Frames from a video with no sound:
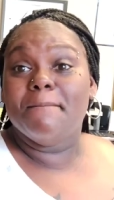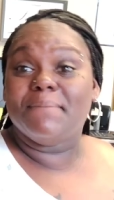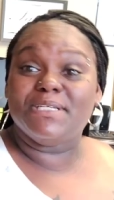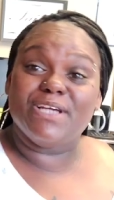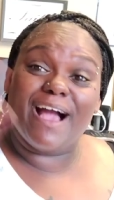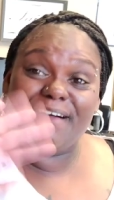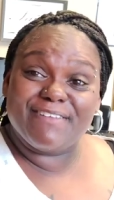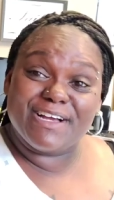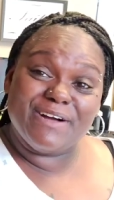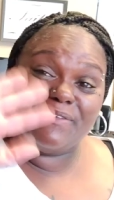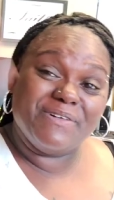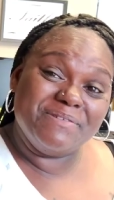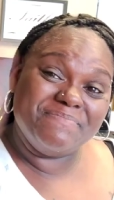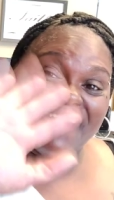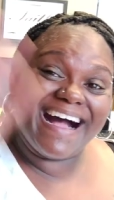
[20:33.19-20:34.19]
But y'all have a
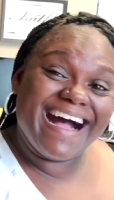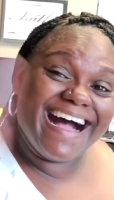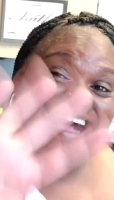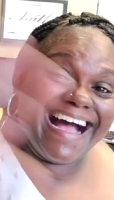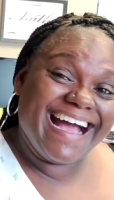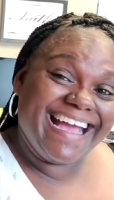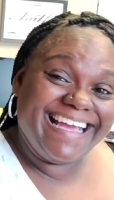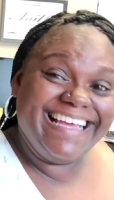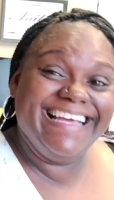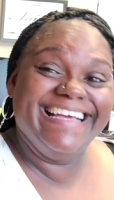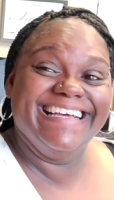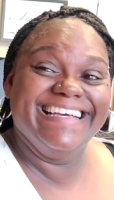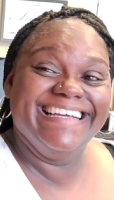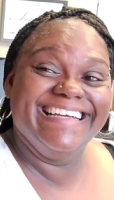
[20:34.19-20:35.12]
good one. Bye.